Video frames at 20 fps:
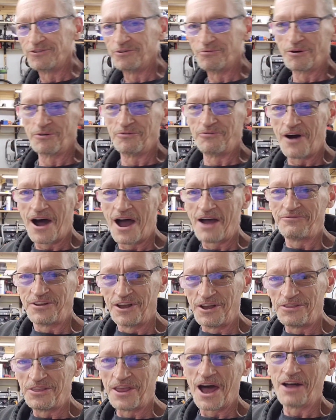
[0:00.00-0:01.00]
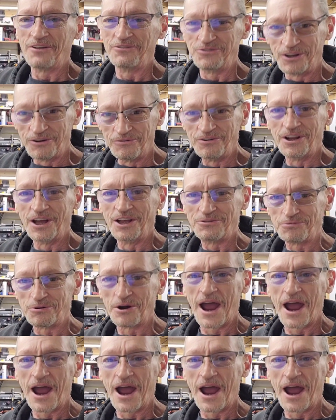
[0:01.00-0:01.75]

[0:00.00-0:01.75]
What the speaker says: So we're 5 ten-thousandths of an inch.